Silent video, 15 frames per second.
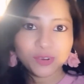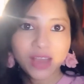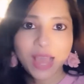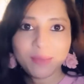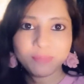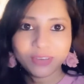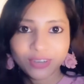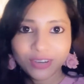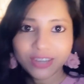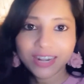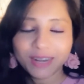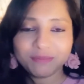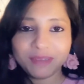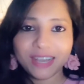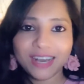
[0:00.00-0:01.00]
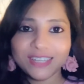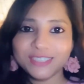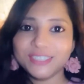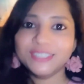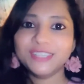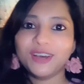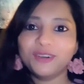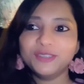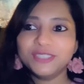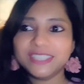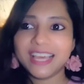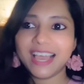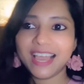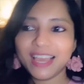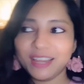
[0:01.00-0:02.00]
I'm here at my cousin's house
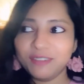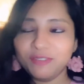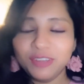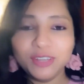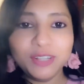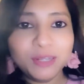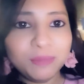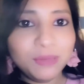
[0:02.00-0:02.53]
and we'll be